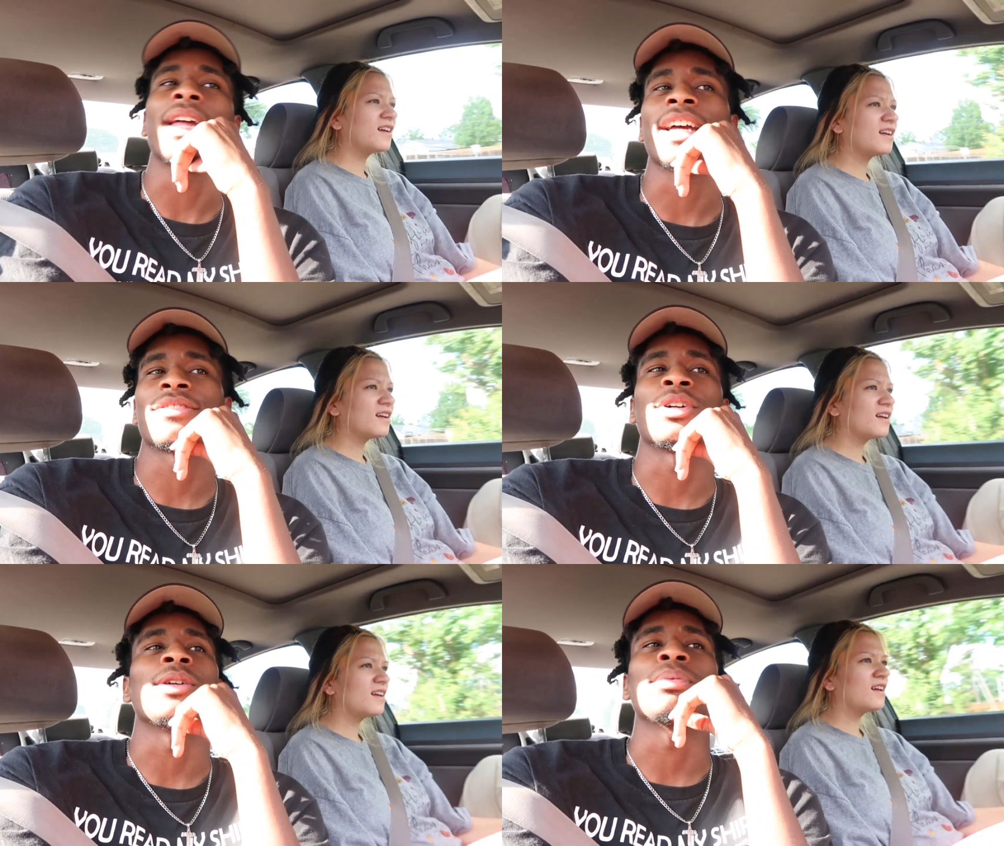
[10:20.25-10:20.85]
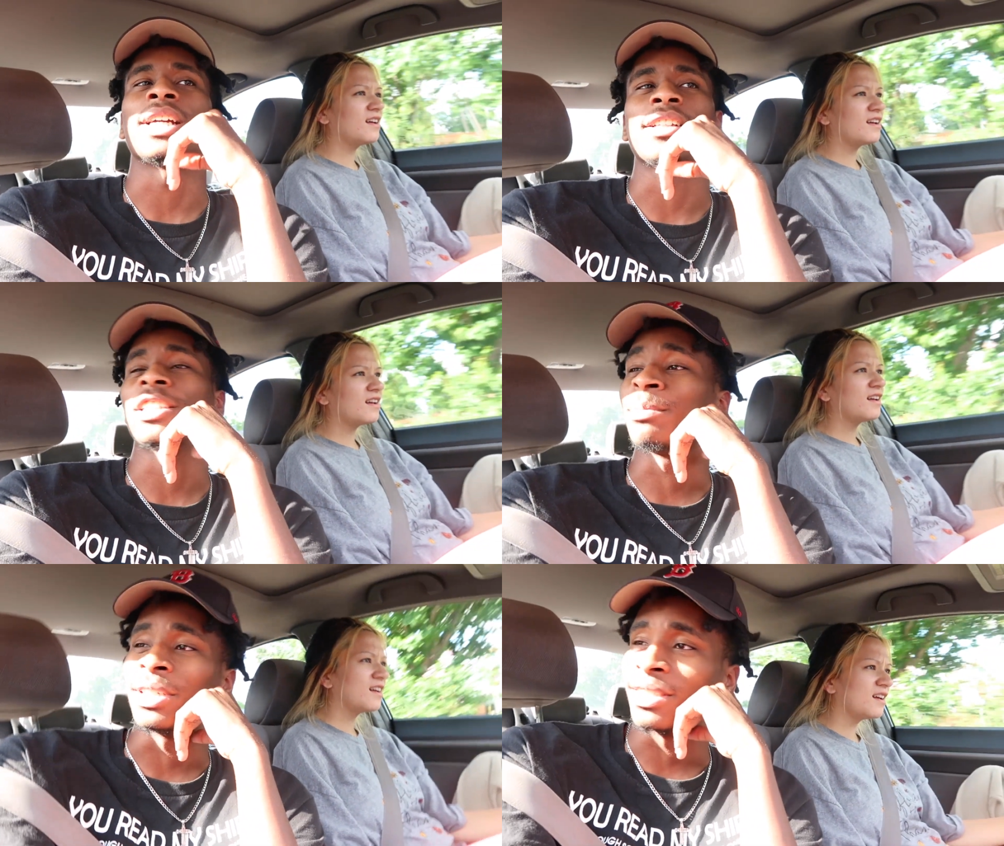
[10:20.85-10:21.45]
Speaker 1: and ask for her
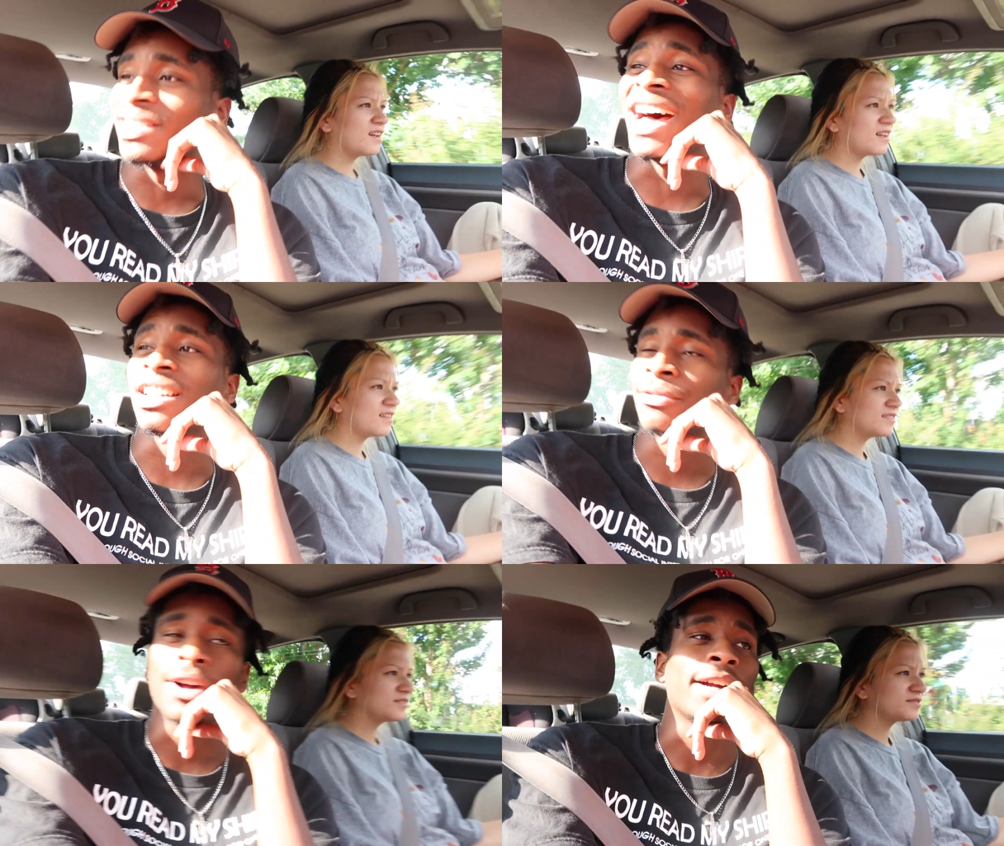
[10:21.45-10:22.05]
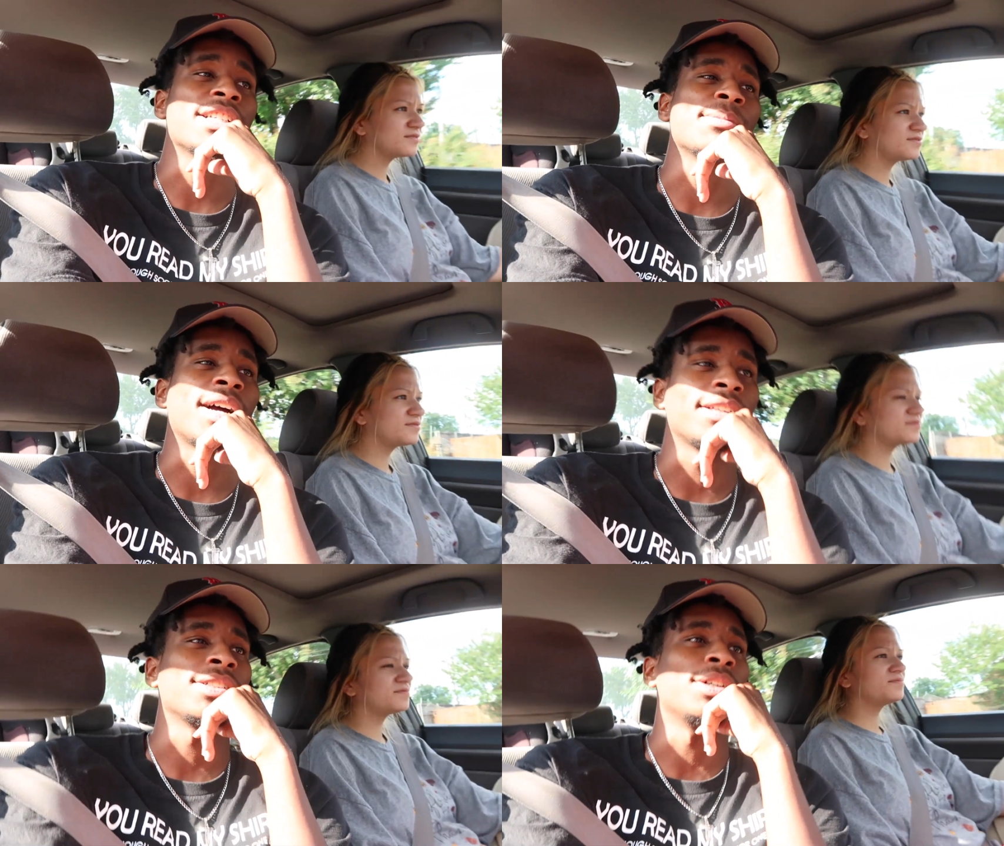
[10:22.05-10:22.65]
playlist. But it's not as fire as
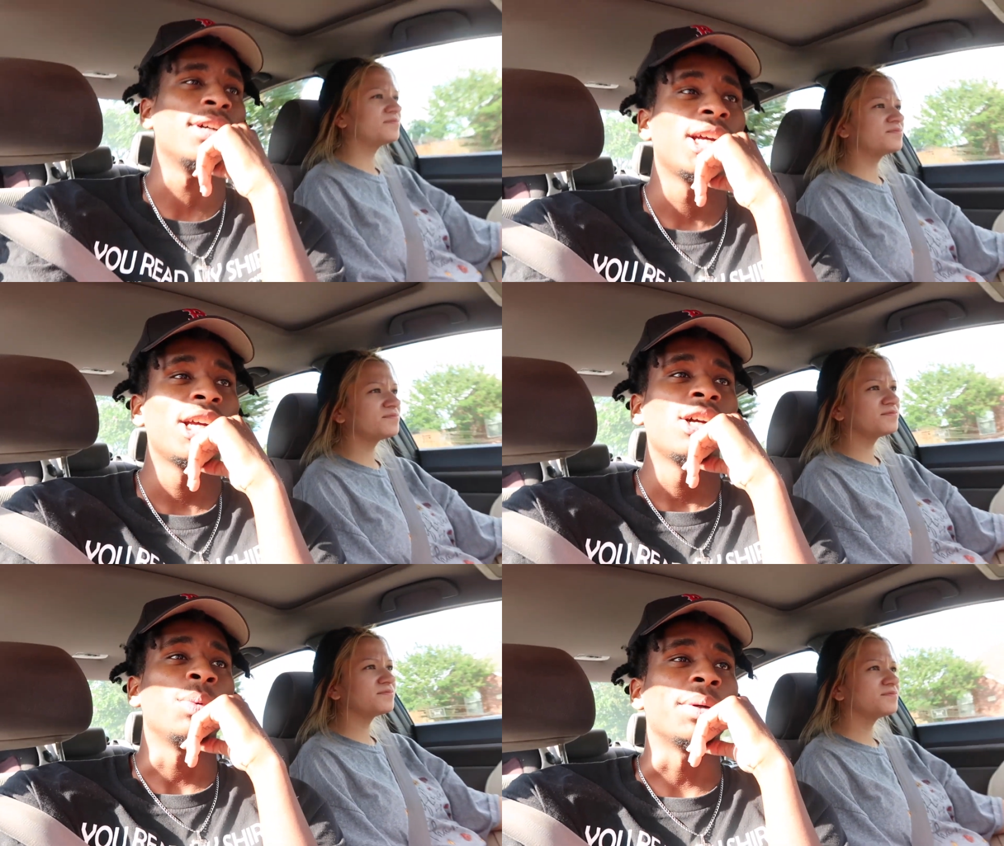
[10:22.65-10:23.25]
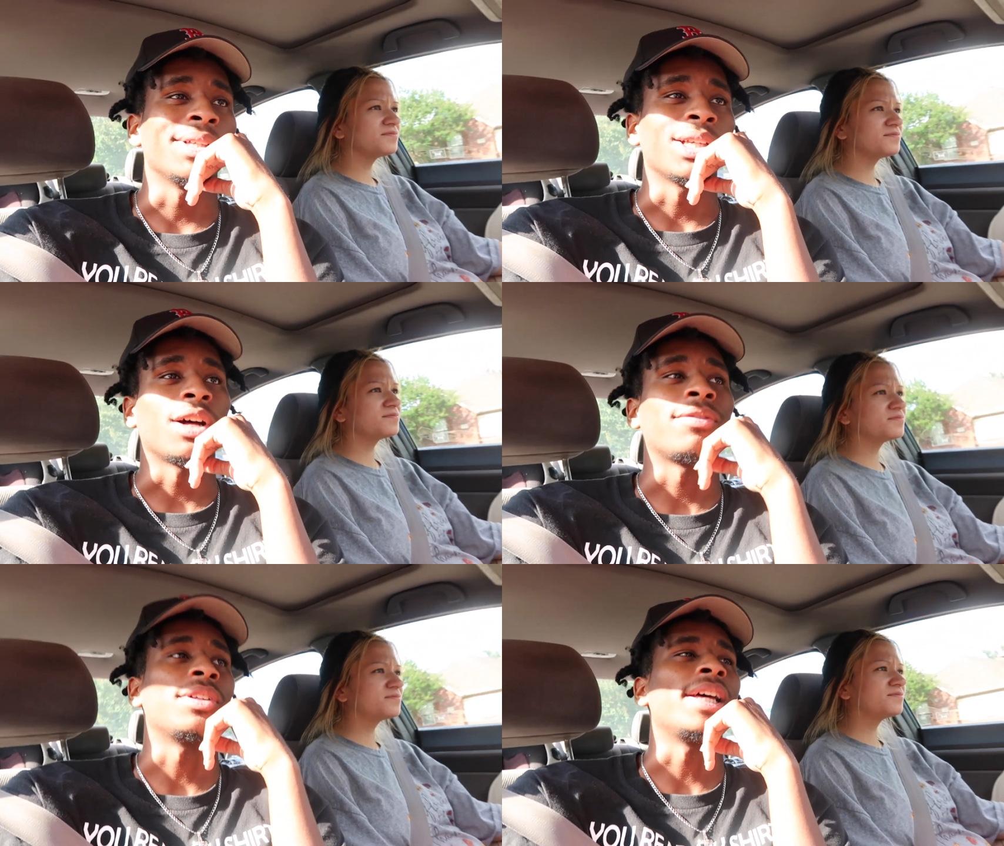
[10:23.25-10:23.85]
mine, so we're gonna end it
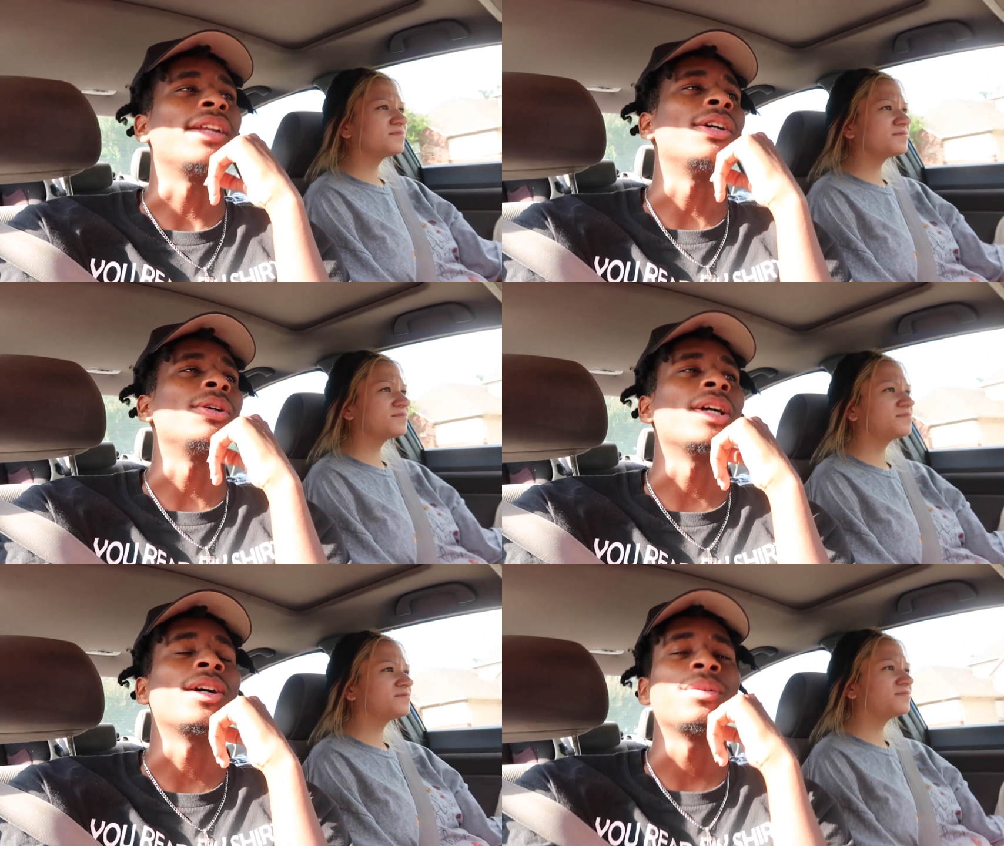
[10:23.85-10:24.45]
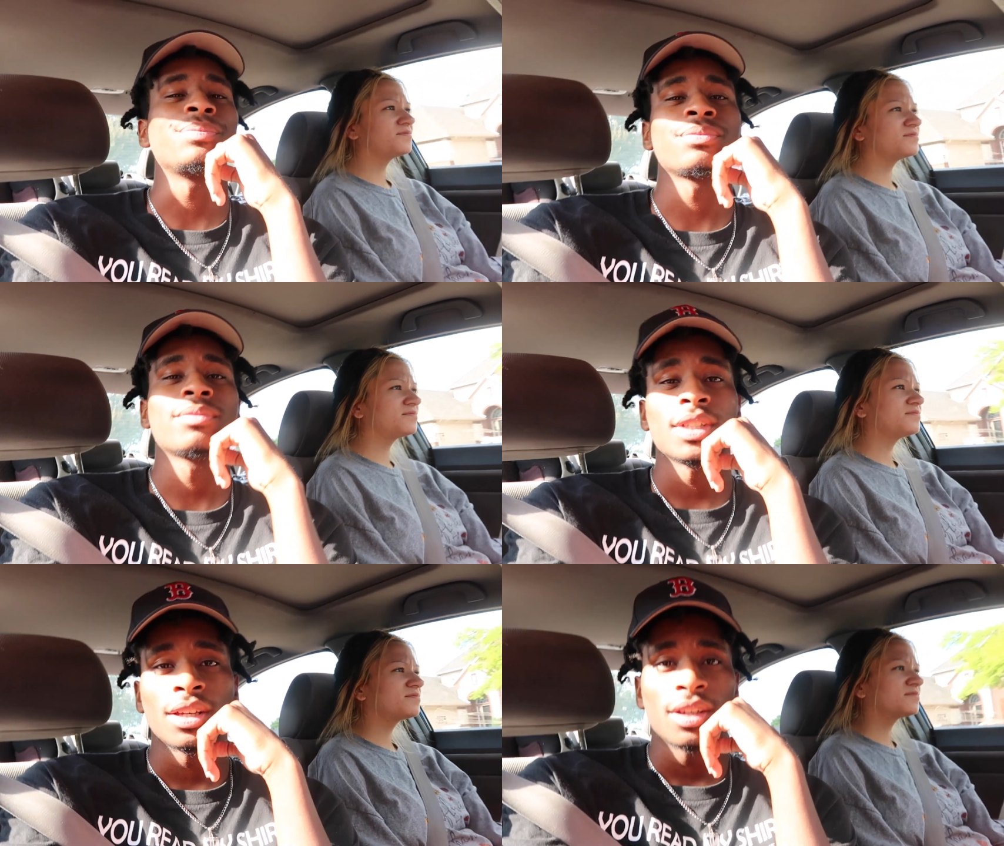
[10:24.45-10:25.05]
off on that note, y'all.
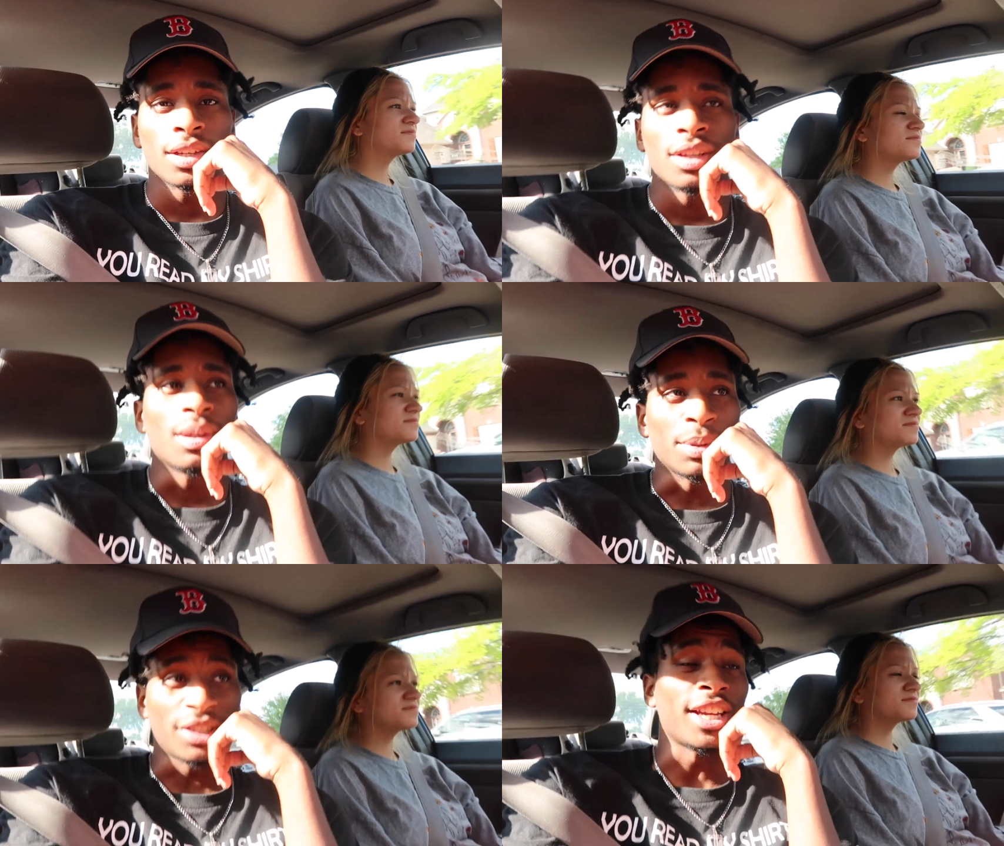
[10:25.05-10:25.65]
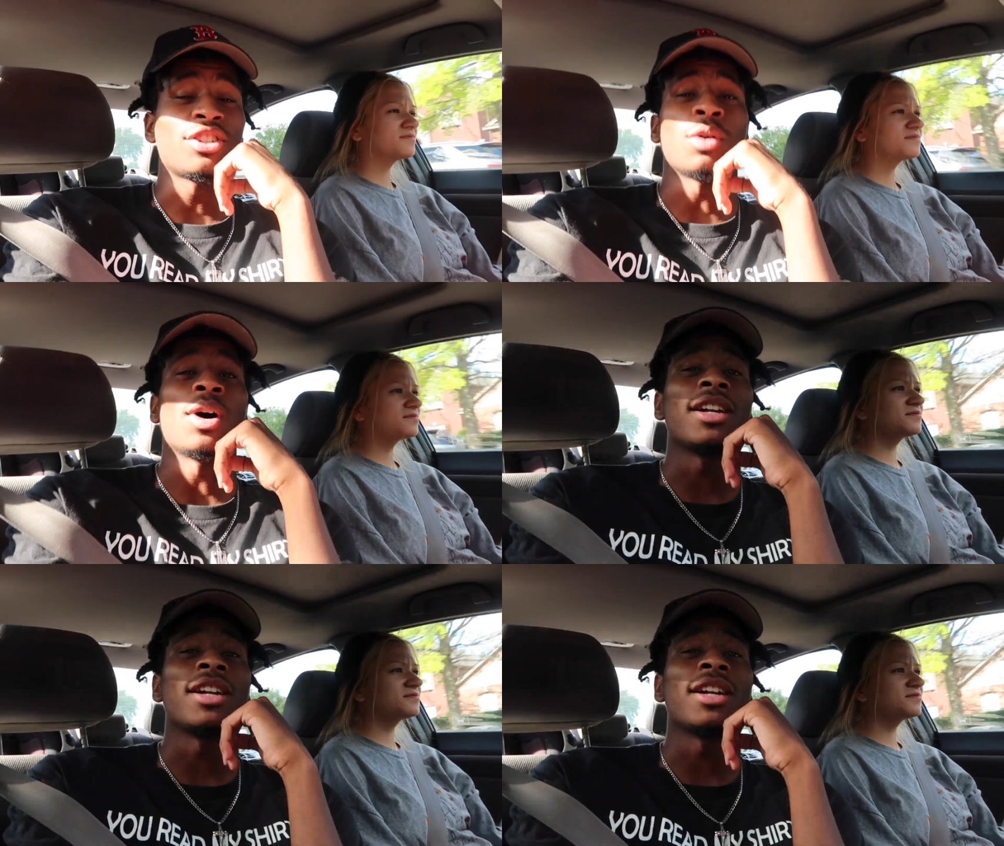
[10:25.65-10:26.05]
Appreciate y'all